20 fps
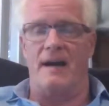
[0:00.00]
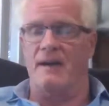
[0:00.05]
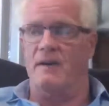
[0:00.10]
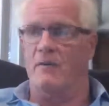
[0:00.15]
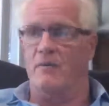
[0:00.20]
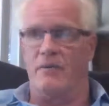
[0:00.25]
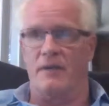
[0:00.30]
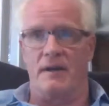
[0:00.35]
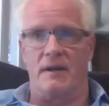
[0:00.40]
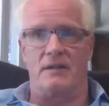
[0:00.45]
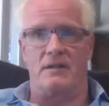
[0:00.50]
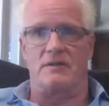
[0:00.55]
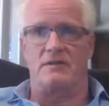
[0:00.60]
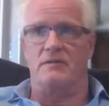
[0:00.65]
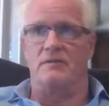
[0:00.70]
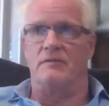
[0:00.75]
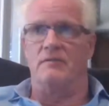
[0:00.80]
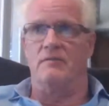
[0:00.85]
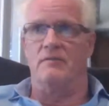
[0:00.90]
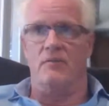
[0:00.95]
I don't think
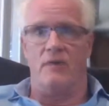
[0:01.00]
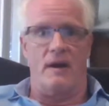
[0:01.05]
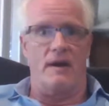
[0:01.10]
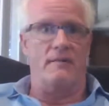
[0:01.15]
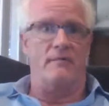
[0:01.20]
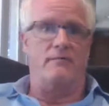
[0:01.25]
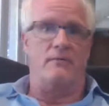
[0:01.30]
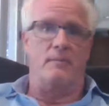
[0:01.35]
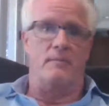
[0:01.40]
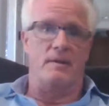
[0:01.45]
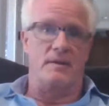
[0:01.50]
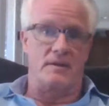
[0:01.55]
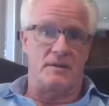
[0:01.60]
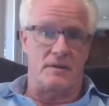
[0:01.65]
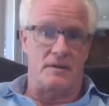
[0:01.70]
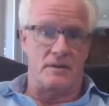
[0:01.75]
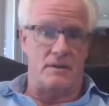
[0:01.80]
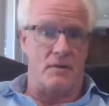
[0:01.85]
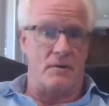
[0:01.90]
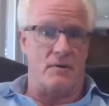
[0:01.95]
it's great for
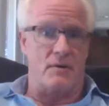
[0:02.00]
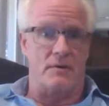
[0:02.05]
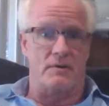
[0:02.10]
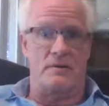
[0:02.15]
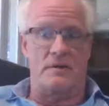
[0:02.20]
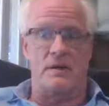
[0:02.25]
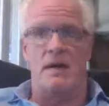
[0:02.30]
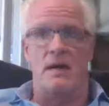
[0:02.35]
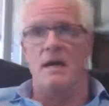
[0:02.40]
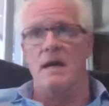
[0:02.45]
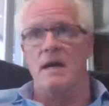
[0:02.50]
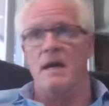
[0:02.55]
business owners